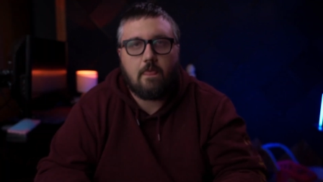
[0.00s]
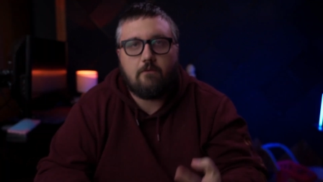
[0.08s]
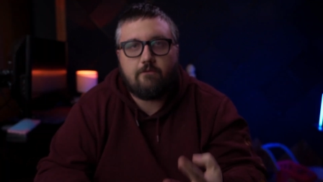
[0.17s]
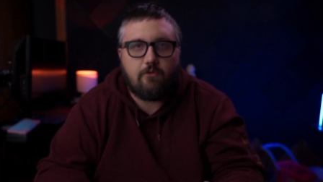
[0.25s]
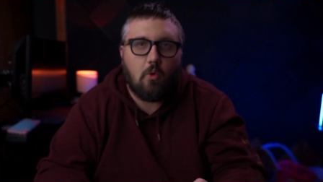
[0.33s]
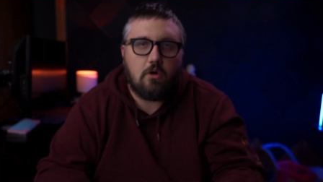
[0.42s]

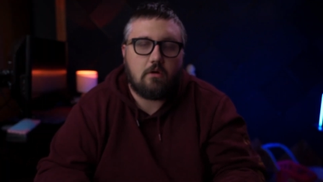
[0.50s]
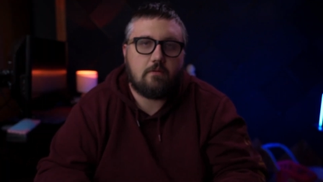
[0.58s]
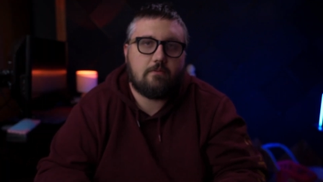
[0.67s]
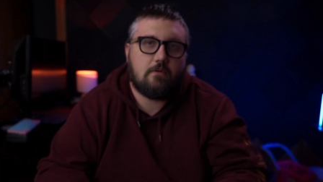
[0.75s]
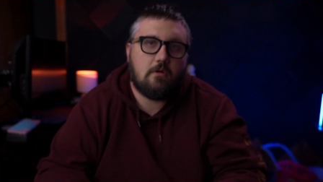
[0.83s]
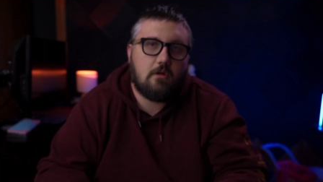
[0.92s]
Four,
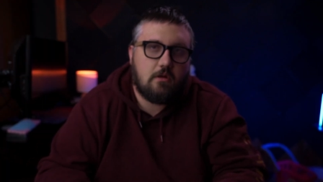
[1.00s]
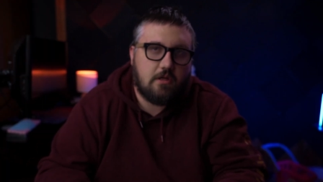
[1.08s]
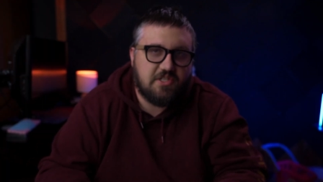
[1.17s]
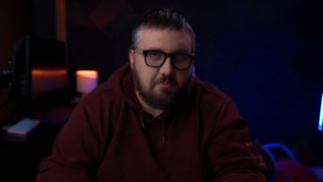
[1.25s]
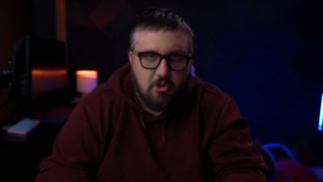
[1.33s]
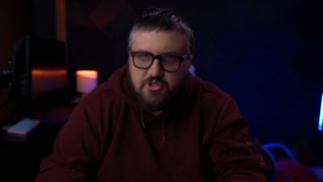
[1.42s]

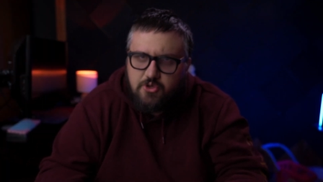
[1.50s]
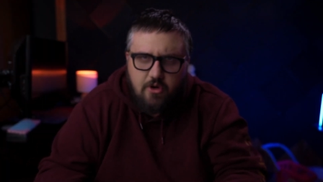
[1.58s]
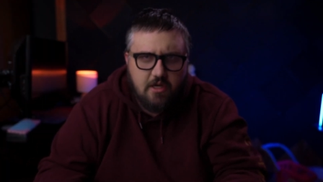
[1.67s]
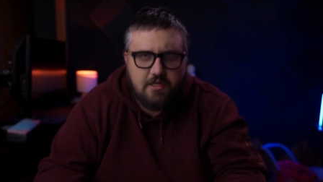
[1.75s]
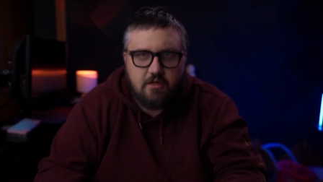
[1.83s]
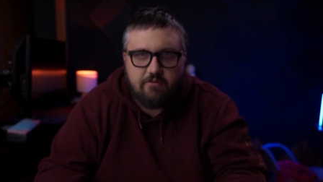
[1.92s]
it sparks
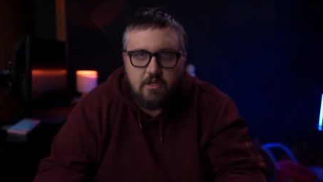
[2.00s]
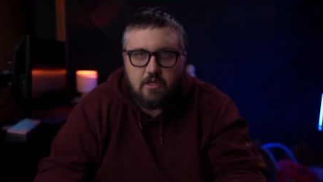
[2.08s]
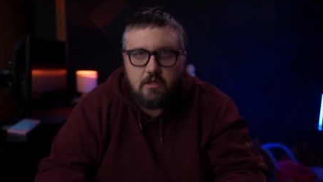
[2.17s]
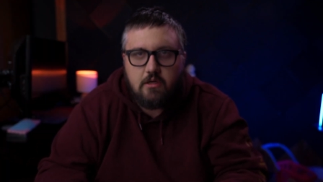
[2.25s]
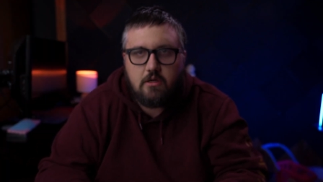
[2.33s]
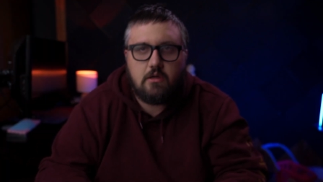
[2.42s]
creativity.